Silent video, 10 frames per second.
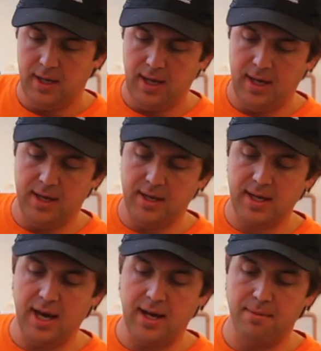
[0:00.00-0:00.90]
And
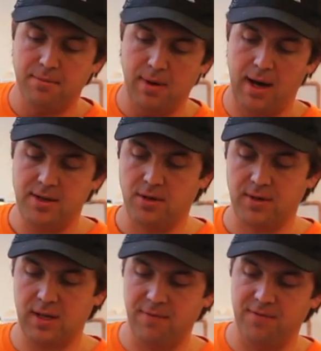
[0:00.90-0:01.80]
again, I don't
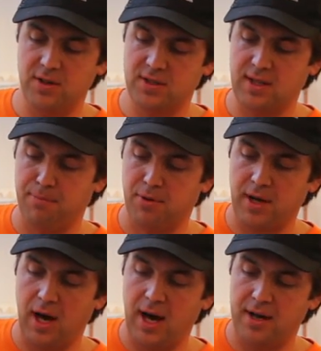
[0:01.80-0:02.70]
get confused, I'm
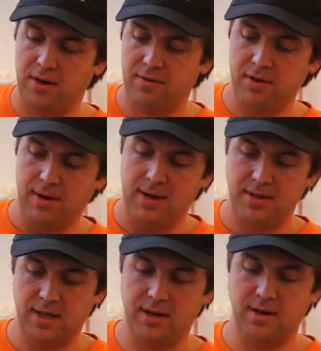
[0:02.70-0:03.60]
pouring hot over
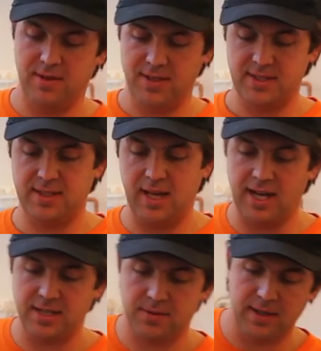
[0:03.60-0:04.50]
around here. This is the
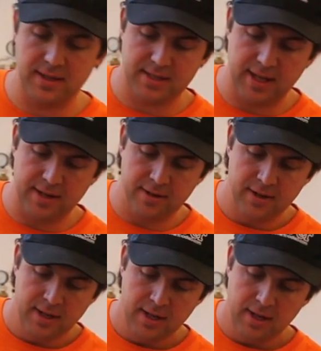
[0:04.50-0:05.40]
ice right in the center.
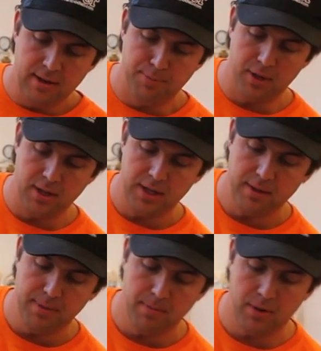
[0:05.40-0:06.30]
I'll put a
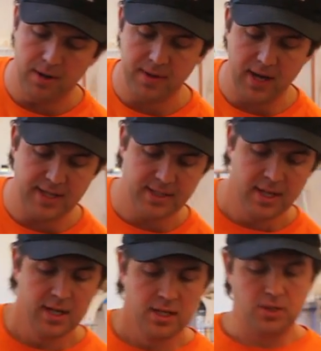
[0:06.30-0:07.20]
little bit more on the ice.
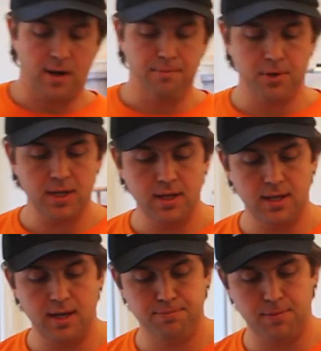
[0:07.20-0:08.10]
So I'm bringing
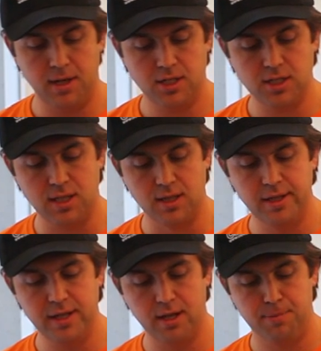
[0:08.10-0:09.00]
it up just a
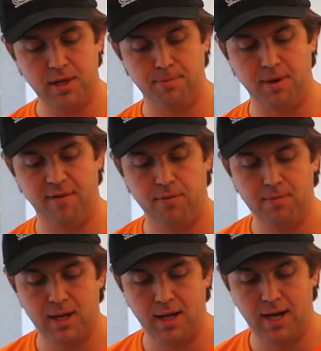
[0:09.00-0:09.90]
little bit above the
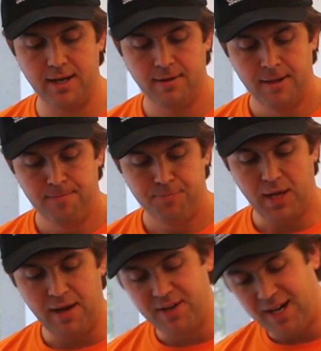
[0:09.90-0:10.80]
midline.
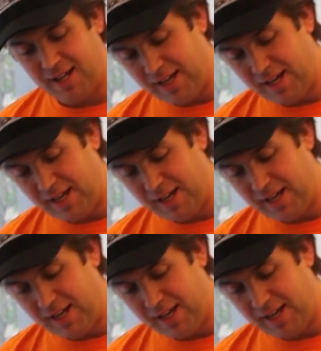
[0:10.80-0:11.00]
I've got